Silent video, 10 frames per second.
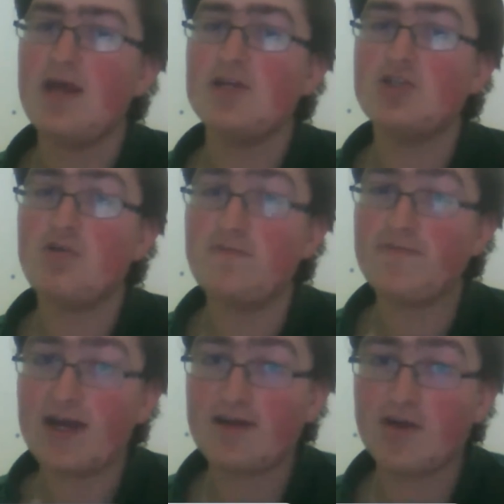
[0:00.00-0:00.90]
2
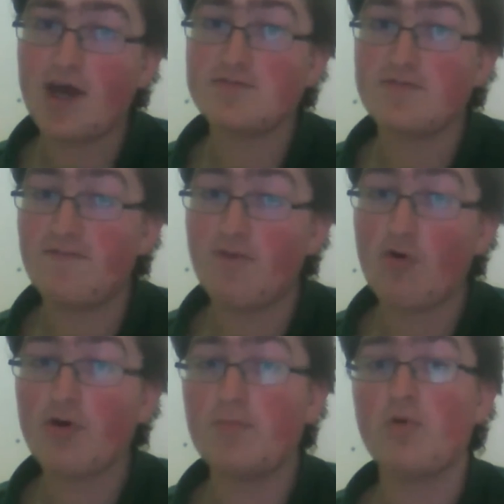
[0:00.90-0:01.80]
Fan of Knives, 4
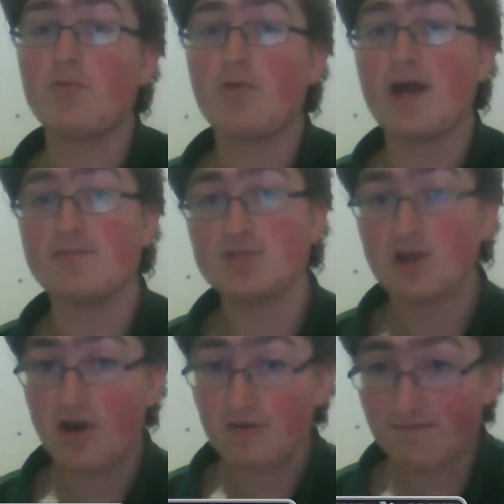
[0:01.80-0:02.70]
Board Wipes,
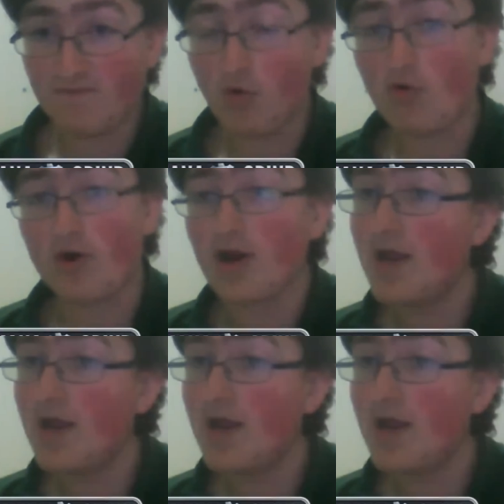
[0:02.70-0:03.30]
4.